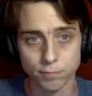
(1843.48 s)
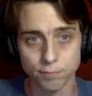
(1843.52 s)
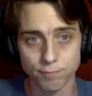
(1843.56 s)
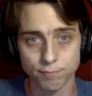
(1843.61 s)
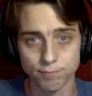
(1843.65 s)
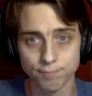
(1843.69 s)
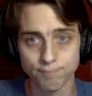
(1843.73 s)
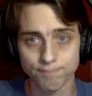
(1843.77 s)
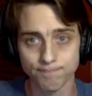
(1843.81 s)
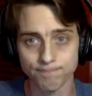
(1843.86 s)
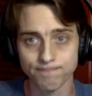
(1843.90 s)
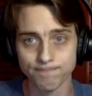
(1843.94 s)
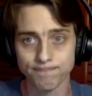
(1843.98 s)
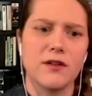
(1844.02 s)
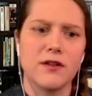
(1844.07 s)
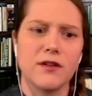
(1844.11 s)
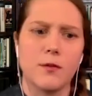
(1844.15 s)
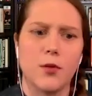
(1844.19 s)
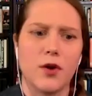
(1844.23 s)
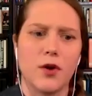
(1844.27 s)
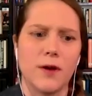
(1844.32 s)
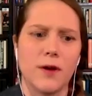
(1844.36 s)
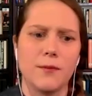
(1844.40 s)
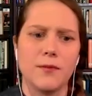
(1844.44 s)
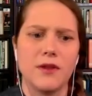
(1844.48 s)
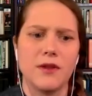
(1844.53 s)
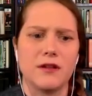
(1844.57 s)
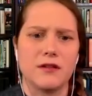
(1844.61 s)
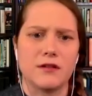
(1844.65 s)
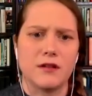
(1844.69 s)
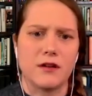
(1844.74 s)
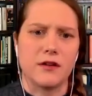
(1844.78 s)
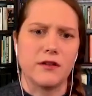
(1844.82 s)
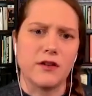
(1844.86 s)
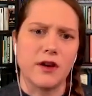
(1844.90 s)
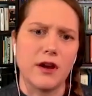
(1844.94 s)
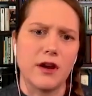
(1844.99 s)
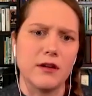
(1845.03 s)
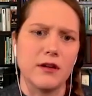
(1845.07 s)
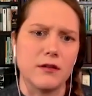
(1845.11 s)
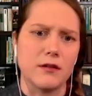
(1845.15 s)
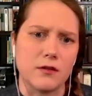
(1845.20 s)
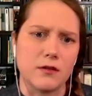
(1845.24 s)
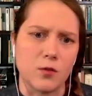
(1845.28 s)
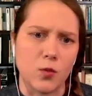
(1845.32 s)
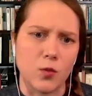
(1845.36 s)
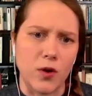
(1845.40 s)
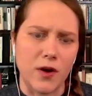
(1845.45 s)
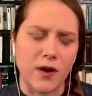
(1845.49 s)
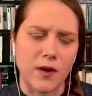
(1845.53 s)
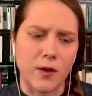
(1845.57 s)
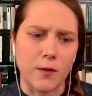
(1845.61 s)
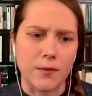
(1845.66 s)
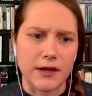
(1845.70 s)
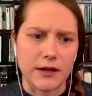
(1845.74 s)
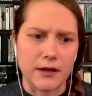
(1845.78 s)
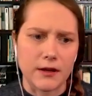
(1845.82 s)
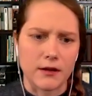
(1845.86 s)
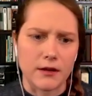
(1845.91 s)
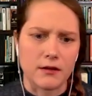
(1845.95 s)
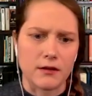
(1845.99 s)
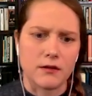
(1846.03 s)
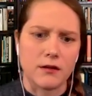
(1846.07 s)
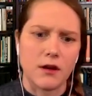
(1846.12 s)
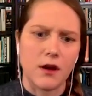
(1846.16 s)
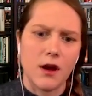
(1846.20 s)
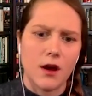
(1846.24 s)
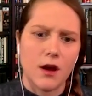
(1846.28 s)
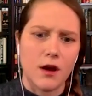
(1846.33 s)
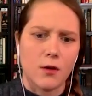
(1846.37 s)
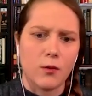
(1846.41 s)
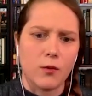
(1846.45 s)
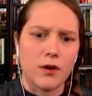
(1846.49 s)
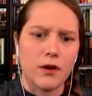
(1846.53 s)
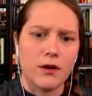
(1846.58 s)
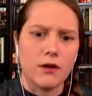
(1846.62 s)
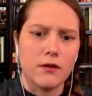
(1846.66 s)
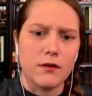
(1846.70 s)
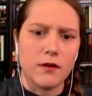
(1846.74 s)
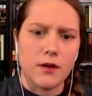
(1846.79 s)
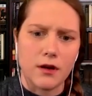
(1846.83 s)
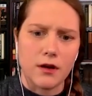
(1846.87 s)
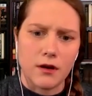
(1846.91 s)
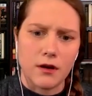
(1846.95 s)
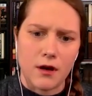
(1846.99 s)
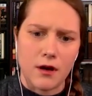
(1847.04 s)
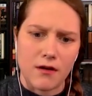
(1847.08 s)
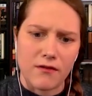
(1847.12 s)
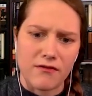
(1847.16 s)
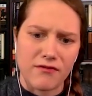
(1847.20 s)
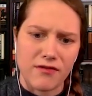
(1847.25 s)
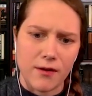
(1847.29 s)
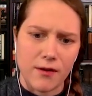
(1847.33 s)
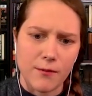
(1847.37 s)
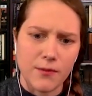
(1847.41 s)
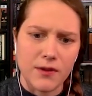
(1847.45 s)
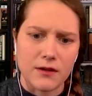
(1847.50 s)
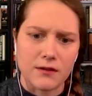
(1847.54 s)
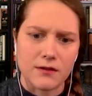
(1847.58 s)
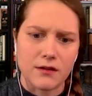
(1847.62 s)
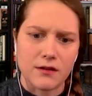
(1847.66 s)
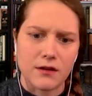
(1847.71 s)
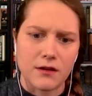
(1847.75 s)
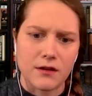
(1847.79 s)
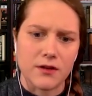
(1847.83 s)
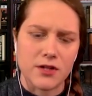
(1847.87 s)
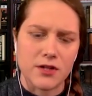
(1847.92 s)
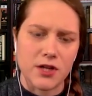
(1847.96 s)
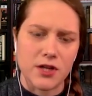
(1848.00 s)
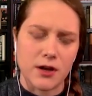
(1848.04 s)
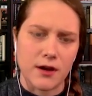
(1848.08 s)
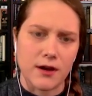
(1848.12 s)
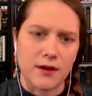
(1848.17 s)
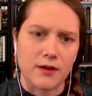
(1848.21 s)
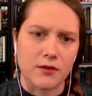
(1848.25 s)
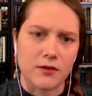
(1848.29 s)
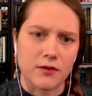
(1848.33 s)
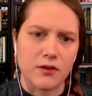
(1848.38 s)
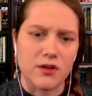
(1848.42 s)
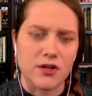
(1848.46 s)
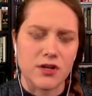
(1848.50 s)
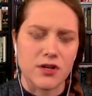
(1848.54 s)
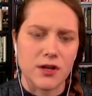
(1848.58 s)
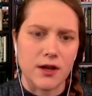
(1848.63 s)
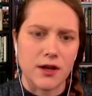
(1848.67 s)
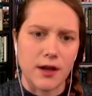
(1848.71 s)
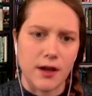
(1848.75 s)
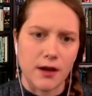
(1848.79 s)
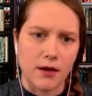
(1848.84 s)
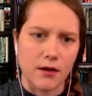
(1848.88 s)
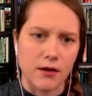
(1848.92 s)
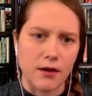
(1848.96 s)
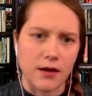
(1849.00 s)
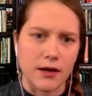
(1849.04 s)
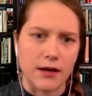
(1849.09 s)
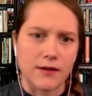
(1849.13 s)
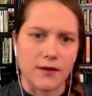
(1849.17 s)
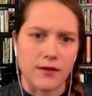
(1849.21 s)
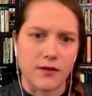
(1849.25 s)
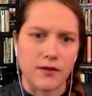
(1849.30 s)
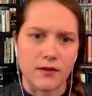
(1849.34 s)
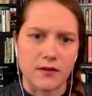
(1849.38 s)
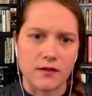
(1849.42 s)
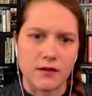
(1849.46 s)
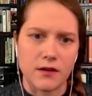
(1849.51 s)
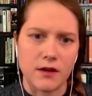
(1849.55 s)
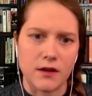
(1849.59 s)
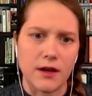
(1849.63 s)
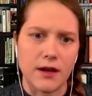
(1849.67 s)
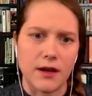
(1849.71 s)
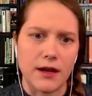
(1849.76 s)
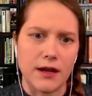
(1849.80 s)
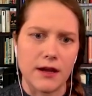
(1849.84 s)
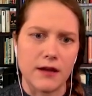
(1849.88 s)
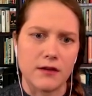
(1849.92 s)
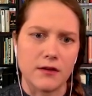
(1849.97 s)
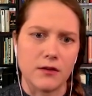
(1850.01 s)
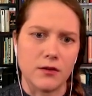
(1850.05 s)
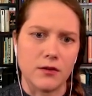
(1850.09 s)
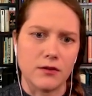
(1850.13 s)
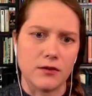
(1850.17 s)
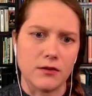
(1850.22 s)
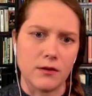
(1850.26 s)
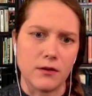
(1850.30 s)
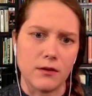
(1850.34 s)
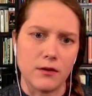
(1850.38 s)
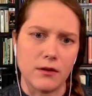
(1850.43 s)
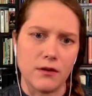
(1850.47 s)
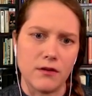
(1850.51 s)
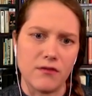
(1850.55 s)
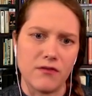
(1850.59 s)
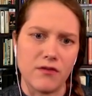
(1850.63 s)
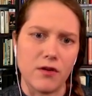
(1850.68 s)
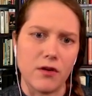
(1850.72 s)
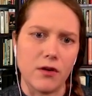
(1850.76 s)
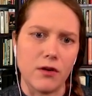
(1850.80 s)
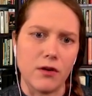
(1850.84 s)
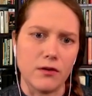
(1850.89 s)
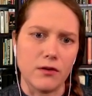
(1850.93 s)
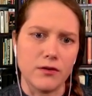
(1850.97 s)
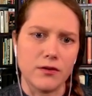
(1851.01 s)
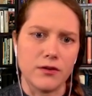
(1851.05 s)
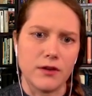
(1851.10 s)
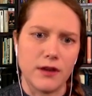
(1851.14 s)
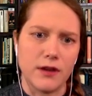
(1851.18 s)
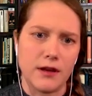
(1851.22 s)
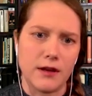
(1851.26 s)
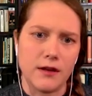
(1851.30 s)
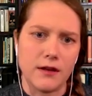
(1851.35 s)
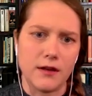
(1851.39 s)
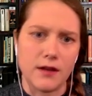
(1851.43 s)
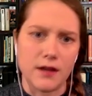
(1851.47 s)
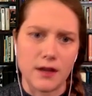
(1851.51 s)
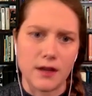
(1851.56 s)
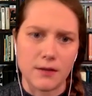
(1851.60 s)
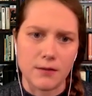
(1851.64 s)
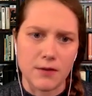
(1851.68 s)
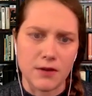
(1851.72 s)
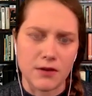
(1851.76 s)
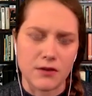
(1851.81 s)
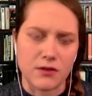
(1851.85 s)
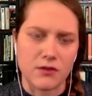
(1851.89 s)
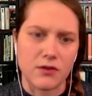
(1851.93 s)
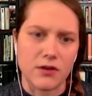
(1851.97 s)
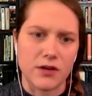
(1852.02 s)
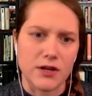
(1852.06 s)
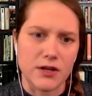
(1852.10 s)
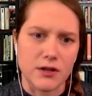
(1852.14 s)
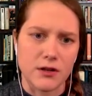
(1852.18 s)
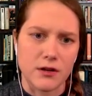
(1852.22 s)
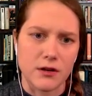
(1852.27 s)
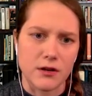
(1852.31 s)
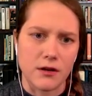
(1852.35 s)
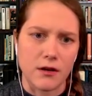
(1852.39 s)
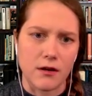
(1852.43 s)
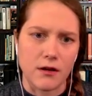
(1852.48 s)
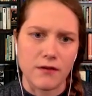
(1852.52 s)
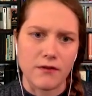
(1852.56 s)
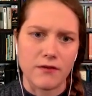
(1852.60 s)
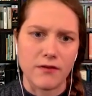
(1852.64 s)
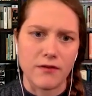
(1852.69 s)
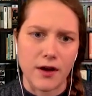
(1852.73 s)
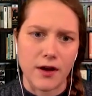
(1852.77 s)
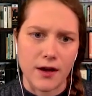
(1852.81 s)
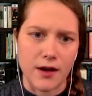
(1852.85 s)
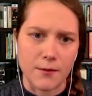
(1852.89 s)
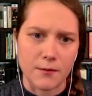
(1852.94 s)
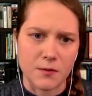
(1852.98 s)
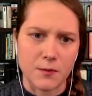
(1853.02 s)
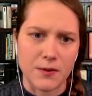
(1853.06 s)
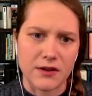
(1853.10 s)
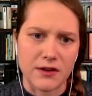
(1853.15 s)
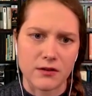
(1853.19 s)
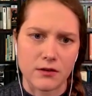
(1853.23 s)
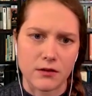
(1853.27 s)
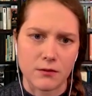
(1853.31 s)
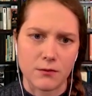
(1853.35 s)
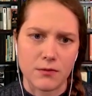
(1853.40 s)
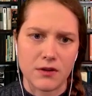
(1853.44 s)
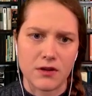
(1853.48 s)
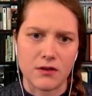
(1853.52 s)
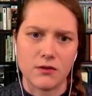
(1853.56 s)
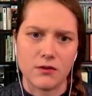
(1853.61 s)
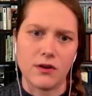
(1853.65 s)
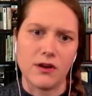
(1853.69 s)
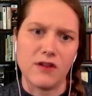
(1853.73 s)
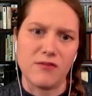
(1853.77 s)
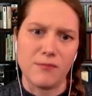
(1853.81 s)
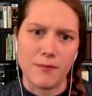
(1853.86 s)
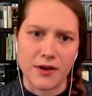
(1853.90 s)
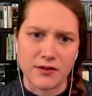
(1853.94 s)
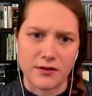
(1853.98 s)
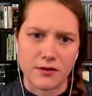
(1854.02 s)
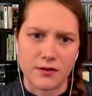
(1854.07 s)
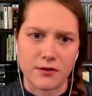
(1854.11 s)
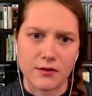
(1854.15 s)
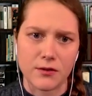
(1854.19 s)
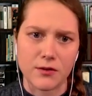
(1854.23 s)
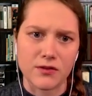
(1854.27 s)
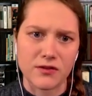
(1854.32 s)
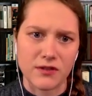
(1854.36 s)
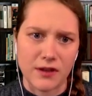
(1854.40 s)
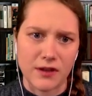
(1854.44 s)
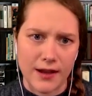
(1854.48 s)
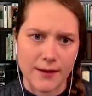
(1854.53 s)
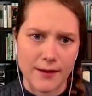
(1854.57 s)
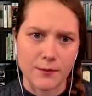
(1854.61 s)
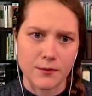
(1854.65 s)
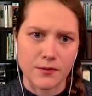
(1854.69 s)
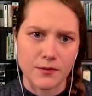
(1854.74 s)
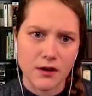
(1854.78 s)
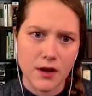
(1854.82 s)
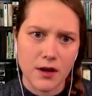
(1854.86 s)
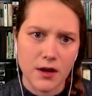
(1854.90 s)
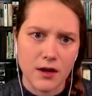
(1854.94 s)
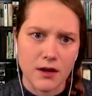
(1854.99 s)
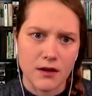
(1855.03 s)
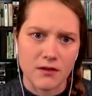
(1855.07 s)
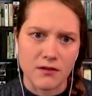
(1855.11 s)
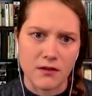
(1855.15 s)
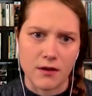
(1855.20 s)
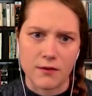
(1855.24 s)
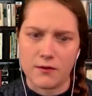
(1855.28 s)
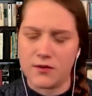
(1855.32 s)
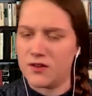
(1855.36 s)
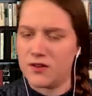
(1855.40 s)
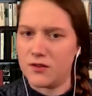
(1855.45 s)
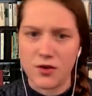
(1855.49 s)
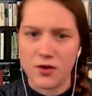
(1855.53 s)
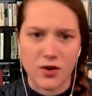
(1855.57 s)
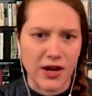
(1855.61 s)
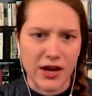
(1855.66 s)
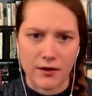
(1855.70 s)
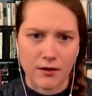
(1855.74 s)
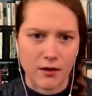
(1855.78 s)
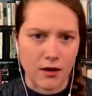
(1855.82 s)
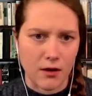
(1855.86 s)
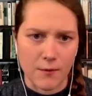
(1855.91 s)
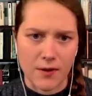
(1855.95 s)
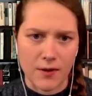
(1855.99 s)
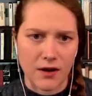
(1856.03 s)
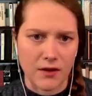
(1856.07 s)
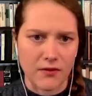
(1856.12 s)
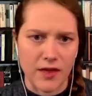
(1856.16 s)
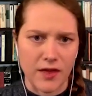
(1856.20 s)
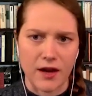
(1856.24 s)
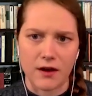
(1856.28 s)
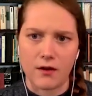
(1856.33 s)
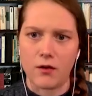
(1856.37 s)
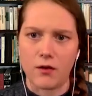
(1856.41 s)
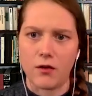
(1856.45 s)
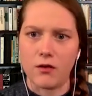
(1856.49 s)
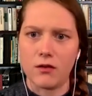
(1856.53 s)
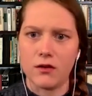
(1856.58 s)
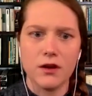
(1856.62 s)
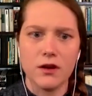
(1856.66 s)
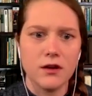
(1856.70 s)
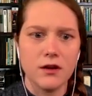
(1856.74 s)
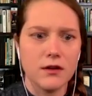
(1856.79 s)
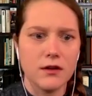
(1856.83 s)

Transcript: I'm so glad you brought up the Assange case as well, because we know that from the Assange extradition hearing that the CIA is also involved in the administration of special administrative measures, or SAMs. Do you care to comment on that at all?